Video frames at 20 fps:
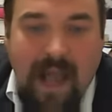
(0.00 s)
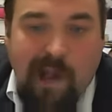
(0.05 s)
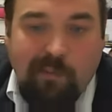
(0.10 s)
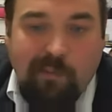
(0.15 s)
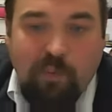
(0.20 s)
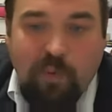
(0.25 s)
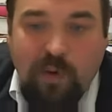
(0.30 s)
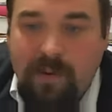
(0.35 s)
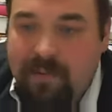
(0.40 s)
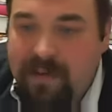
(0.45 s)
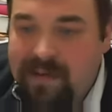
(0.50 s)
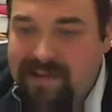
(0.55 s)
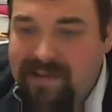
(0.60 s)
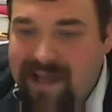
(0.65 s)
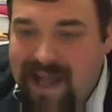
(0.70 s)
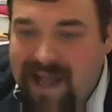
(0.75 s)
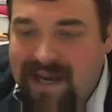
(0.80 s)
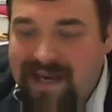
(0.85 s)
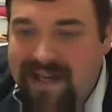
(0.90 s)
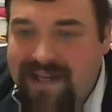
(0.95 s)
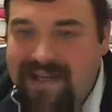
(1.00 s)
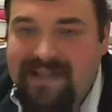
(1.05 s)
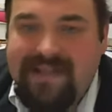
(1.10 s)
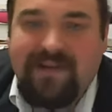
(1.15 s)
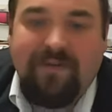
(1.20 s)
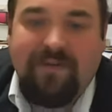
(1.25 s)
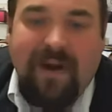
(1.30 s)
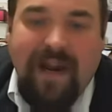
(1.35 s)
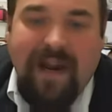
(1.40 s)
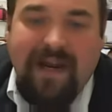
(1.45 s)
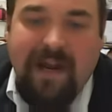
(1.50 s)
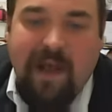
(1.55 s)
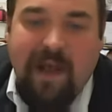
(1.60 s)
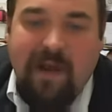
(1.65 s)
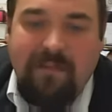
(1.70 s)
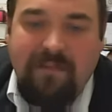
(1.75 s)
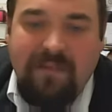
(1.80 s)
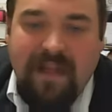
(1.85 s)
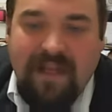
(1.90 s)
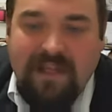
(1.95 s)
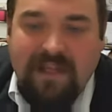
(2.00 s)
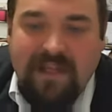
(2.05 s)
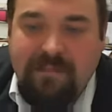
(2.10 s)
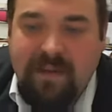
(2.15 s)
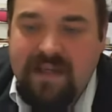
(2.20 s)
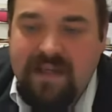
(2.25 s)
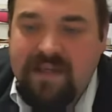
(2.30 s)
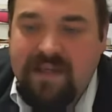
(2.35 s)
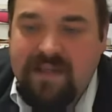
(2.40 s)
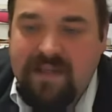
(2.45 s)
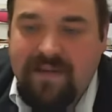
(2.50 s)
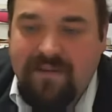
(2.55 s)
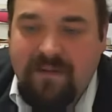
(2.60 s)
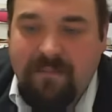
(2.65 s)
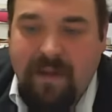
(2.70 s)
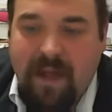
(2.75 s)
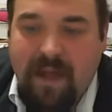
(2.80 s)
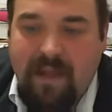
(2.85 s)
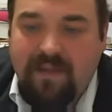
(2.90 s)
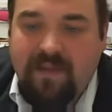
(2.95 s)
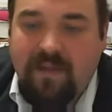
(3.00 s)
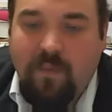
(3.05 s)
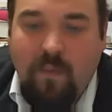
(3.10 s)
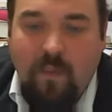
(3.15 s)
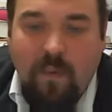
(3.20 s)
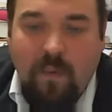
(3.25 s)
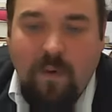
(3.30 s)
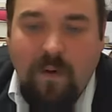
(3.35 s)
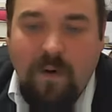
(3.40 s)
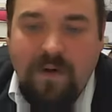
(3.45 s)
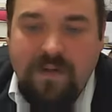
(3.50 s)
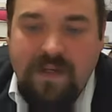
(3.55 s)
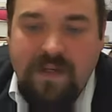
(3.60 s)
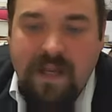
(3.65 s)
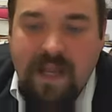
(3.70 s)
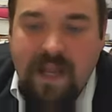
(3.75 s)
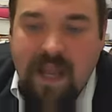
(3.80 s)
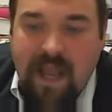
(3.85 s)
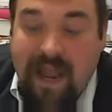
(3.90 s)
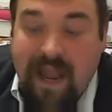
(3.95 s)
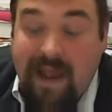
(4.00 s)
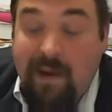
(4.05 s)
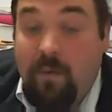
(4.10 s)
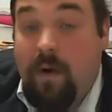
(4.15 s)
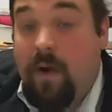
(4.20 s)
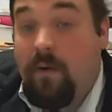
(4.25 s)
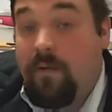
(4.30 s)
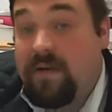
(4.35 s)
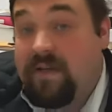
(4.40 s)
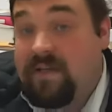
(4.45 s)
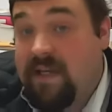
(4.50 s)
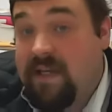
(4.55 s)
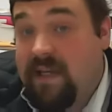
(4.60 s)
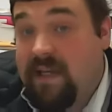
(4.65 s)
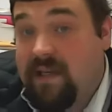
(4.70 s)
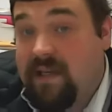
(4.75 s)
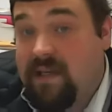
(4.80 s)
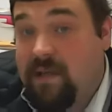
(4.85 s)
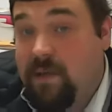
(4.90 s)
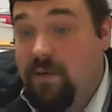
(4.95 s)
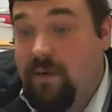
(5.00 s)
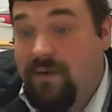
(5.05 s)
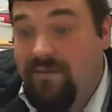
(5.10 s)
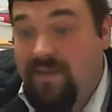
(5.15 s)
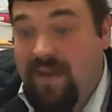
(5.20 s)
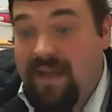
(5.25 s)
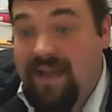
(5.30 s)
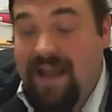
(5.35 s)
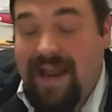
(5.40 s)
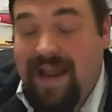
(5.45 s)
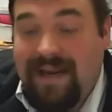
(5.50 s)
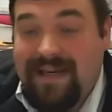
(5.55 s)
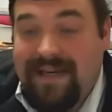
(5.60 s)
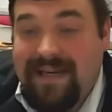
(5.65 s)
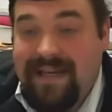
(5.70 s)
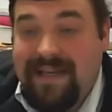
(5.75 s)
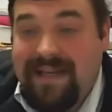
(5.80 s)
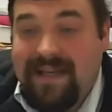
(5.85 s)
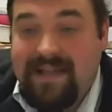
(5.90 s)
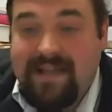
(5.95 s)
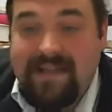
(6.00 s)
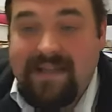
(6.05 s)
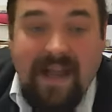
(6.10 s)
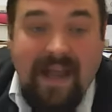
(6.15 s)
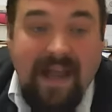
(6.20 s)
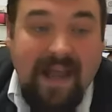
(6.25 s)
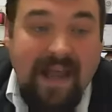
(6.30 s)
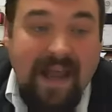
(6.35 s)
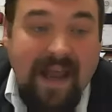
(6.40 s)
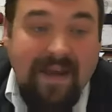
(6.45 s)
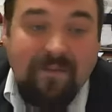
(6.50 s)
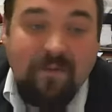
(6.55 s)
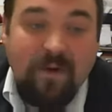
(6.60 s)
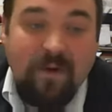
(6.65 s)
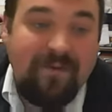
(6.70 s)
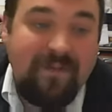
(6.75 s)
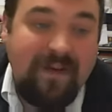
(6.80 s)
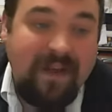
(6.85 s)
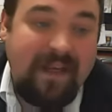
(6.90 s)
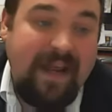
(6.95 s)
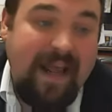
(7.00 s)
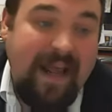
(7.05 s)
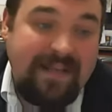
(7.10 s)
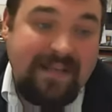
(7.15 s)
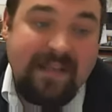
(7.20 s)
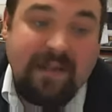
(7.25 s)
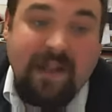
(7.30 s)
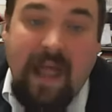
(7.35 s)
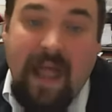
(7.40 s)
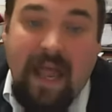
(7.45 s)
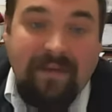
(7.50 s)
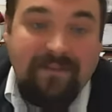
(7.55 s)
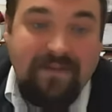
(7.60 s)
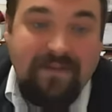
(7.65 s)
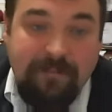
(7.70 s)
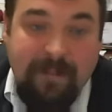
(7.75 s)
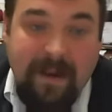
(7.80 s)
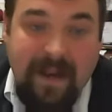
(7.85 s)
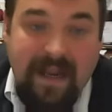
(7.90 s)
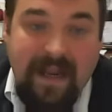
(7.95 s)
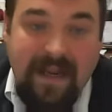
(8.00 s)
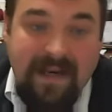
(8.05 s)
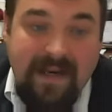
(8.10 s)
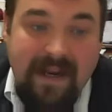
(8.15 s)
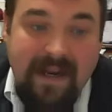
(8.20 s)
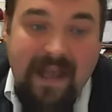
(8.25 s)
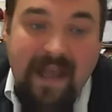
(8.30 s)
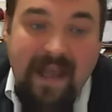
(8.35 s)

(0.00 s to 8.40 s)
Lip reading: ribbon cuttings and grand openings, Business of the Month awards, and we're always seeking new event ideas. Every event has a lifespan,